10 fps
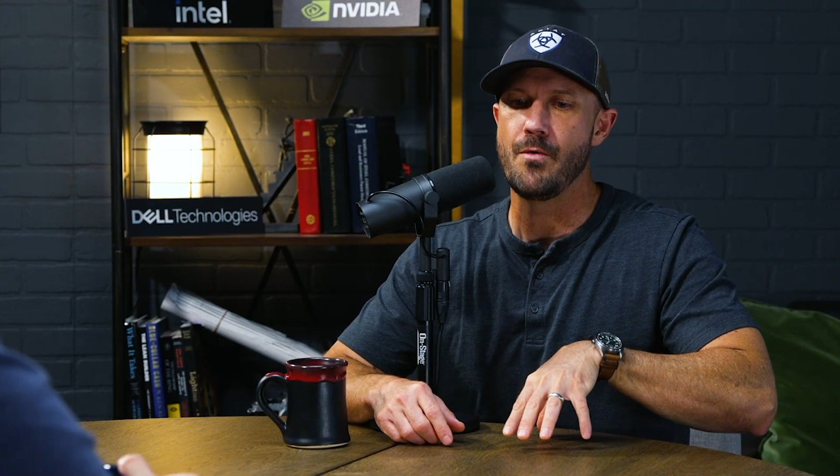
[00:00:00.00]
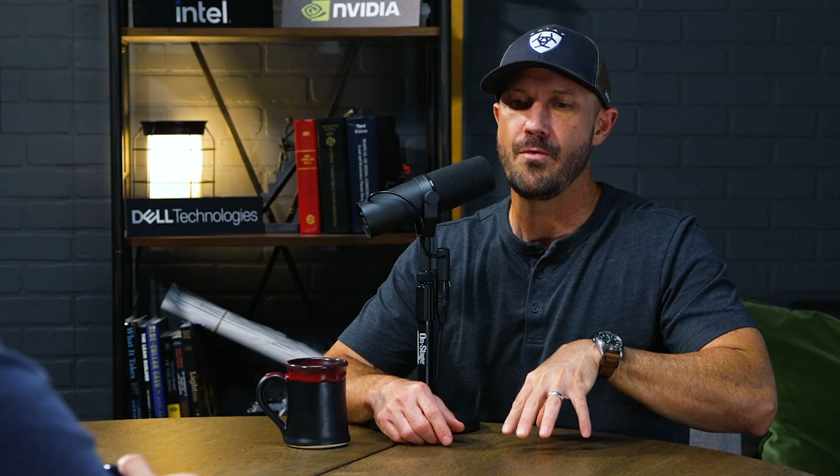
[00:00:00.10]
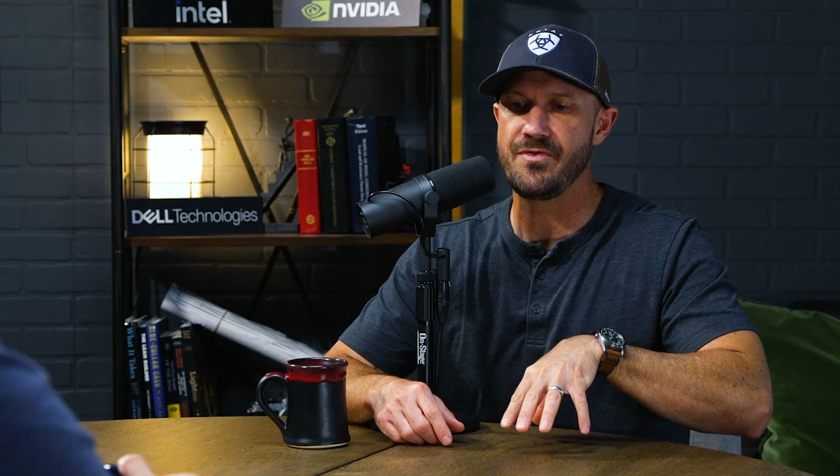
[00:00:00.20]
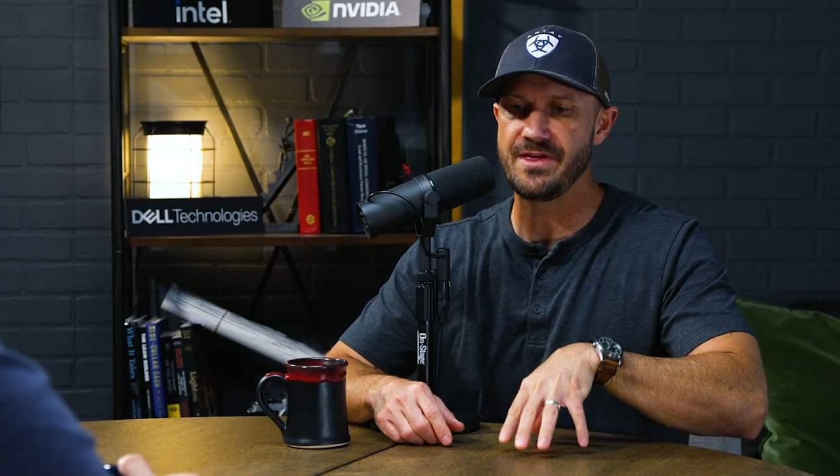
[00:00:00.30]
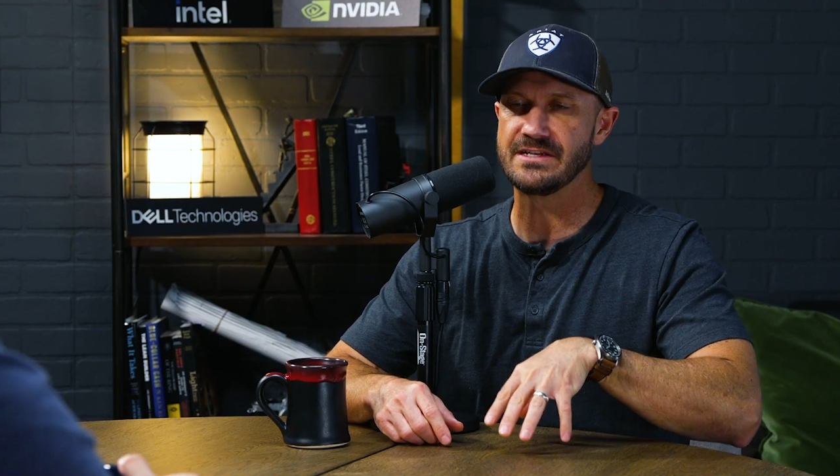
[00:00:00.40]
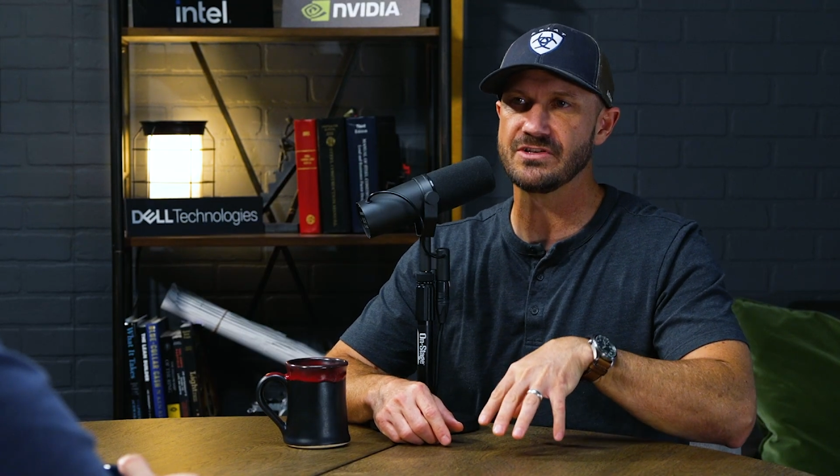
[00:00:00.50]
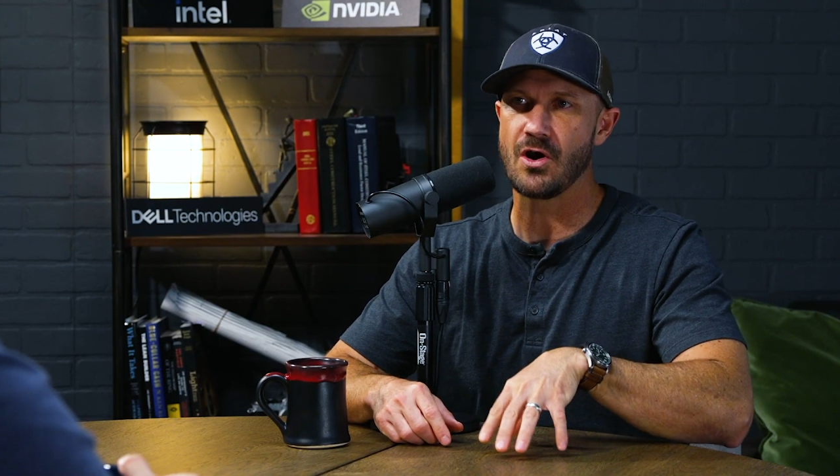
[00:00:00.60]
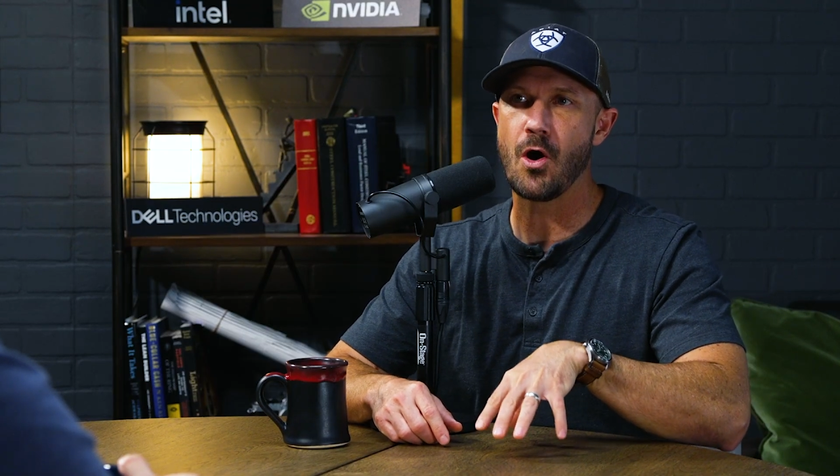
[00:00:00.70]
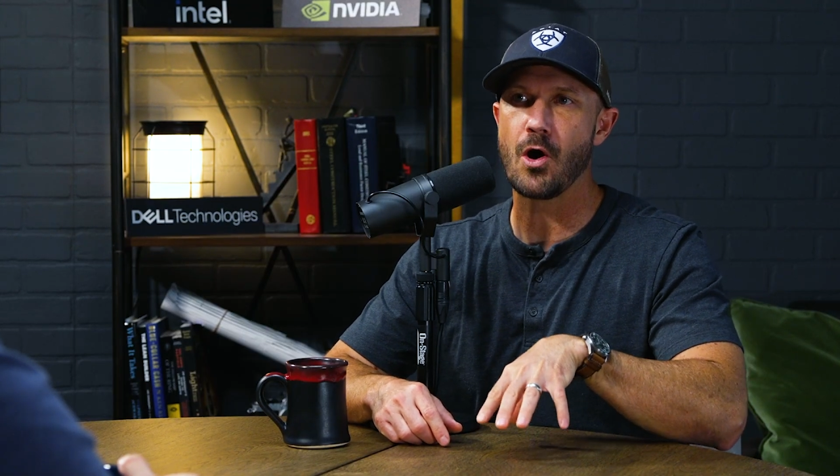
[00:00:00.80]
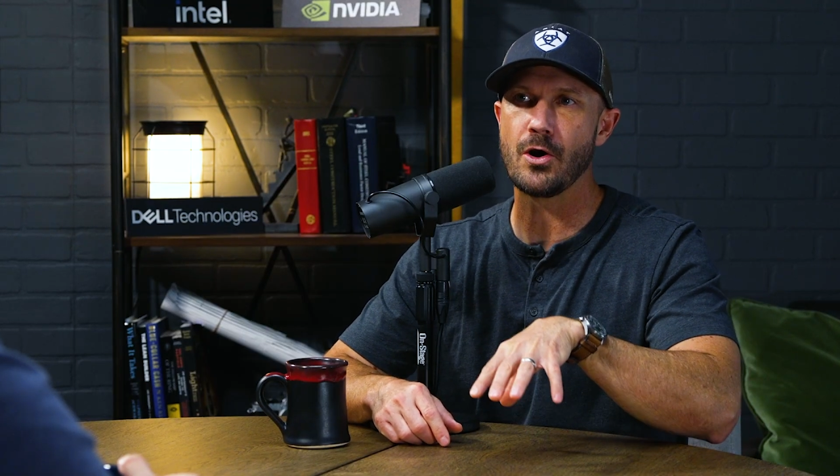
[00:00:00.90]
things
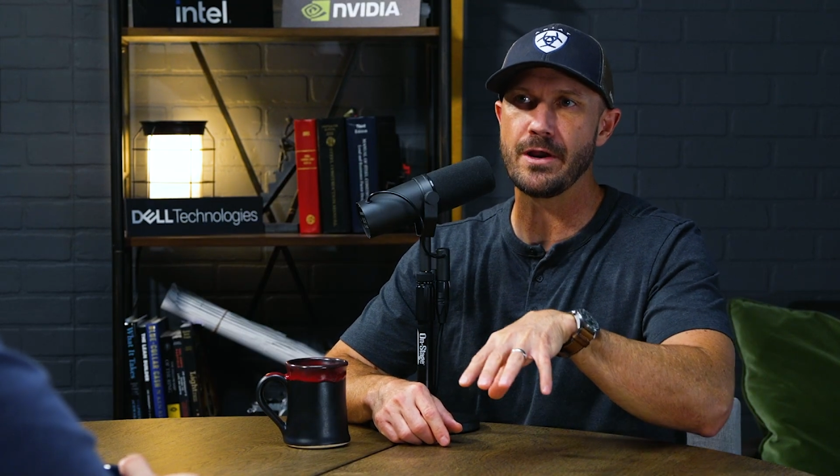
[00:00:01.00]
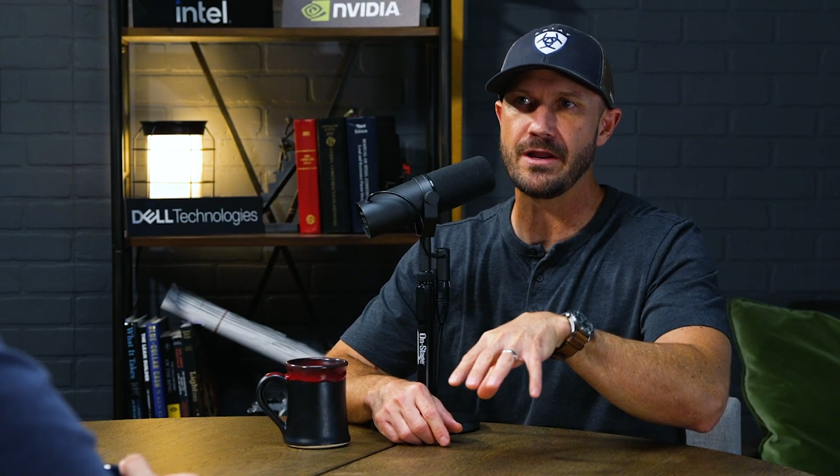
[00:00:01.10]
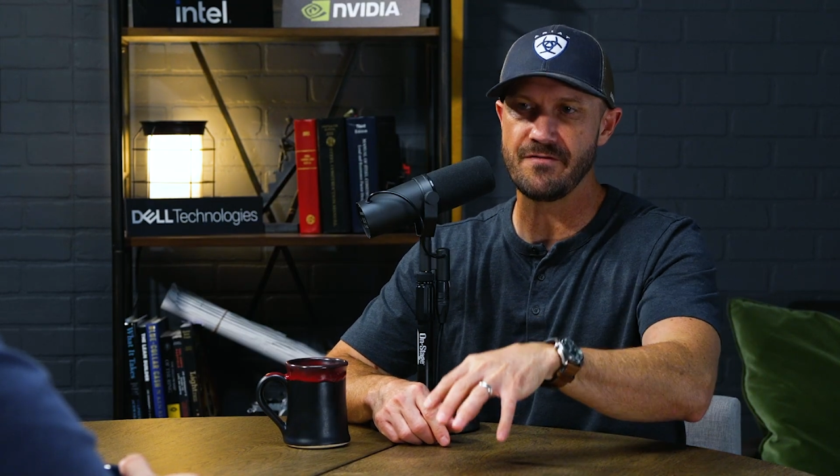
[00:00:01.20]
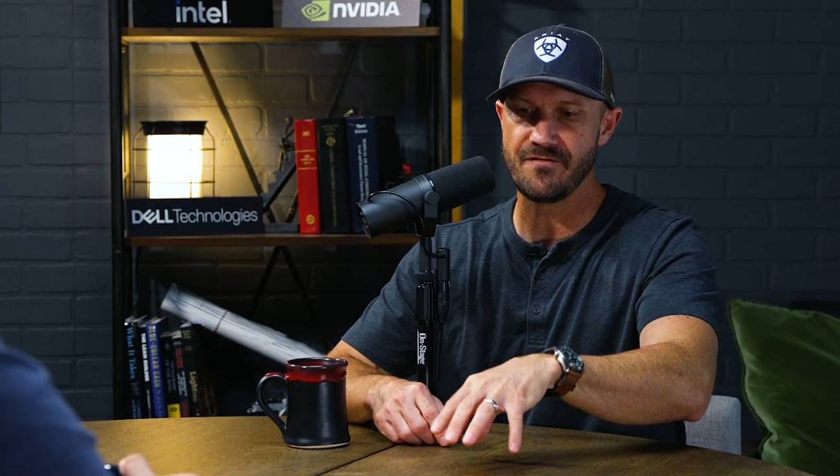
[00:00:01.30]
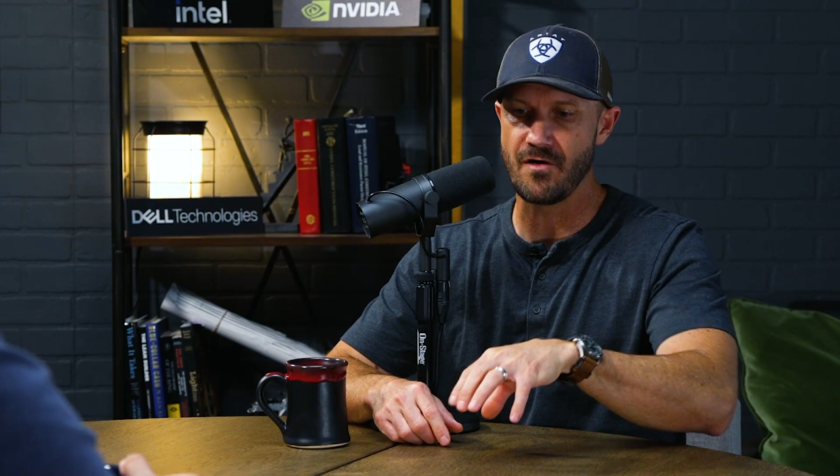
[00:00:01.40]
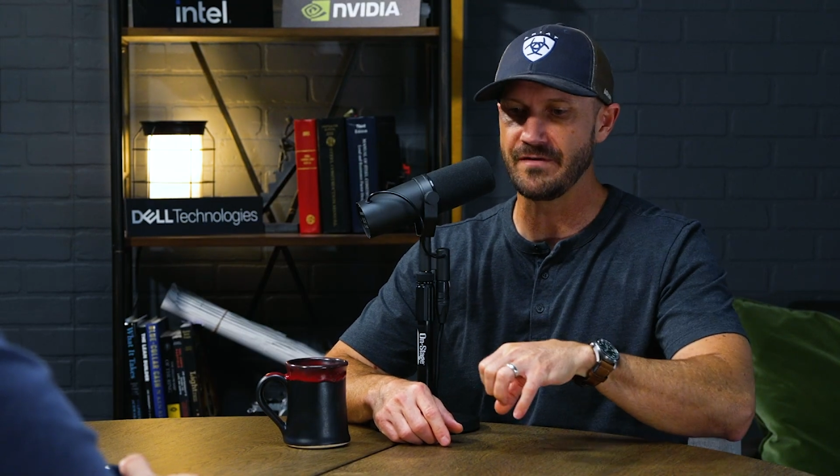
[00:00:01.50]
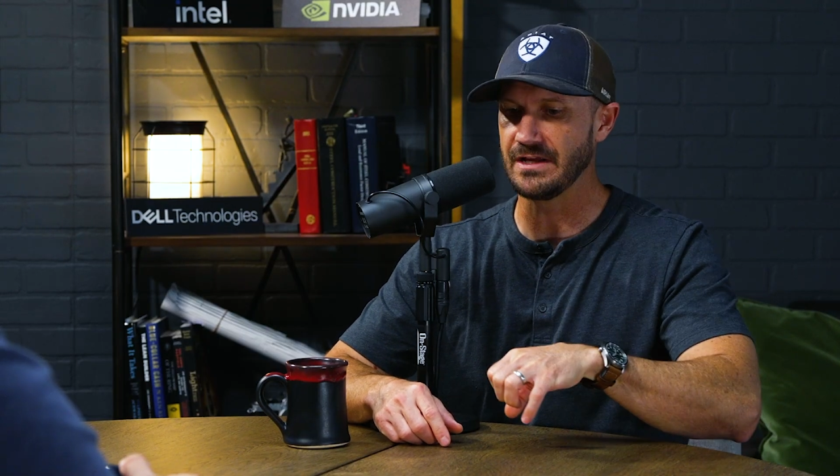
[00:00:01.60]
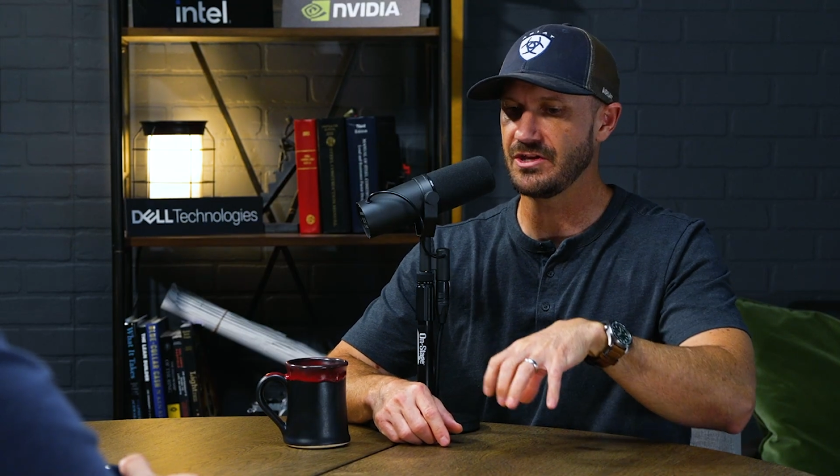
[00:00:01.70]
are evolving.